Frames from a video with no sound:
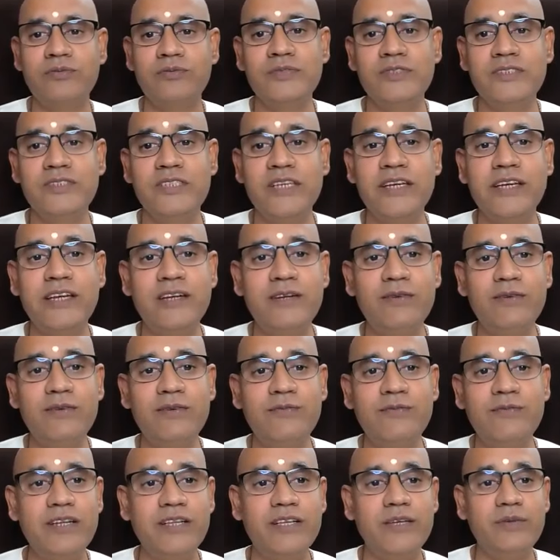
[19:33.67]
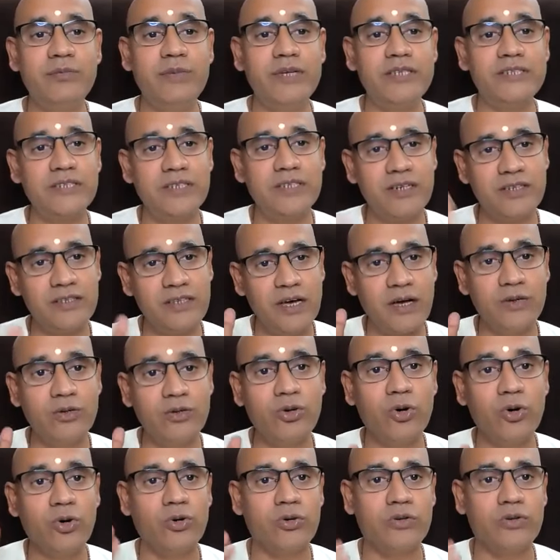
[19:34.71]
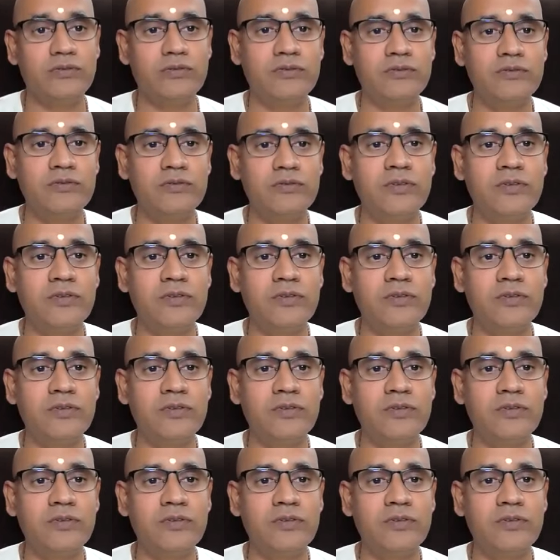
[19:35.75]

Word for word: Second feet he measured the unknown.